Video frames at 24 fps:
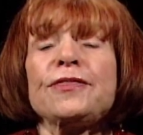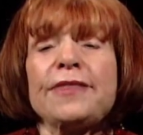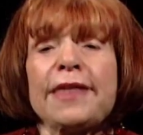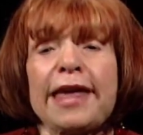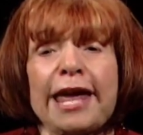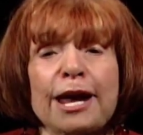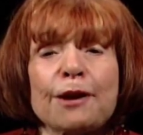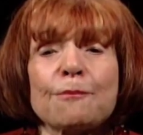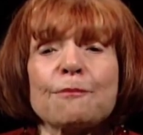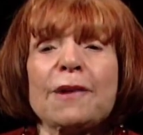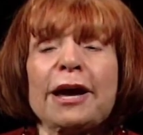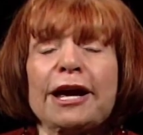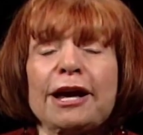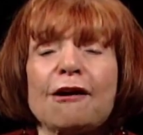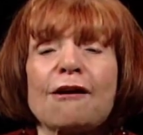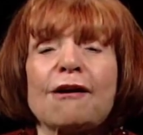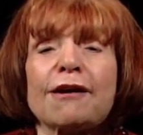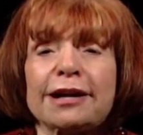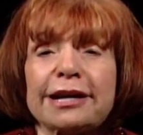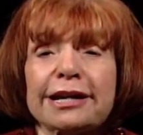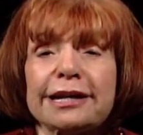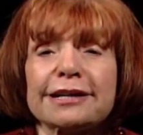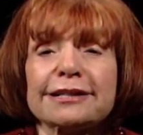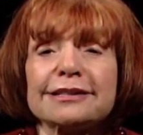thank my
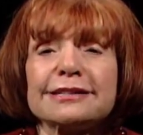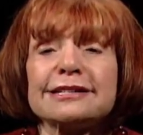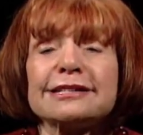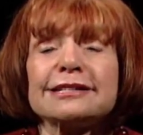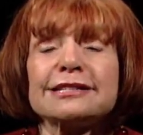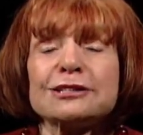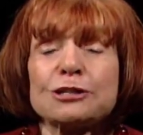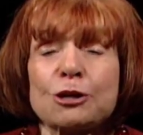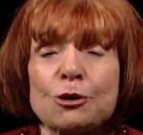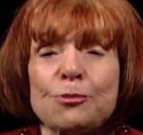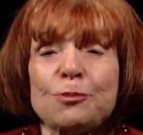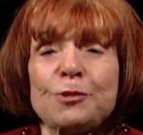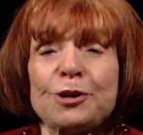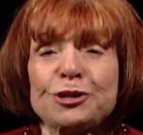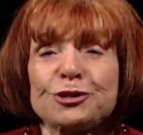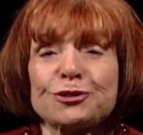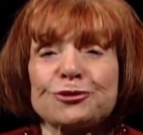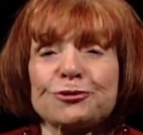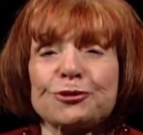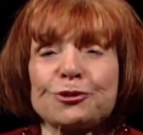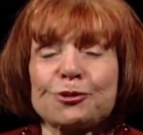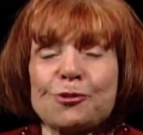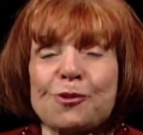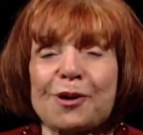audience so much
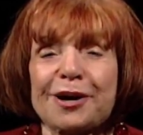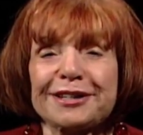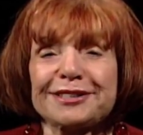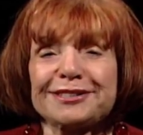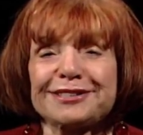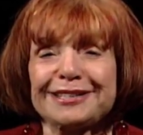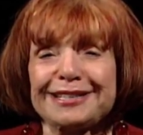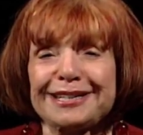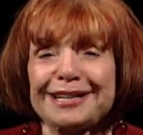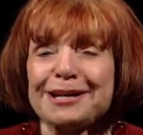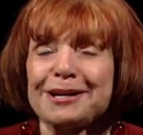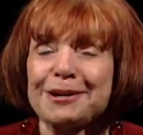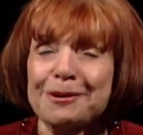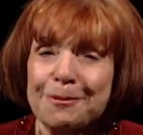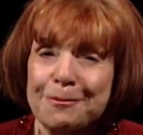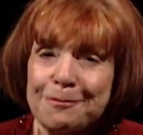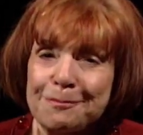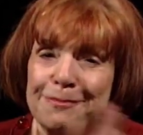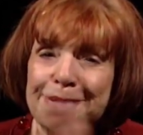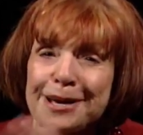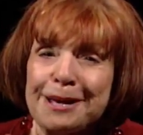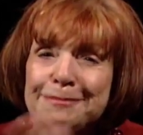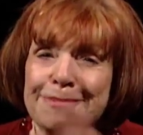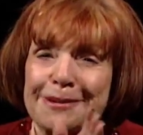for watching.
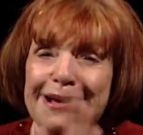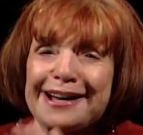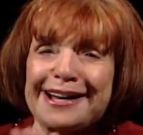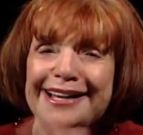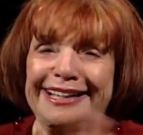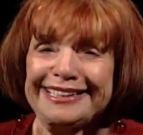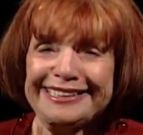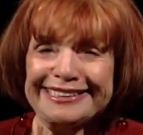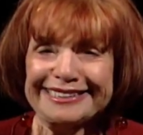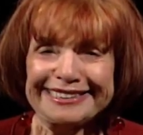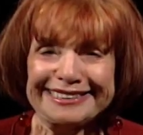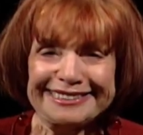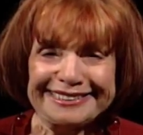Bye-bye.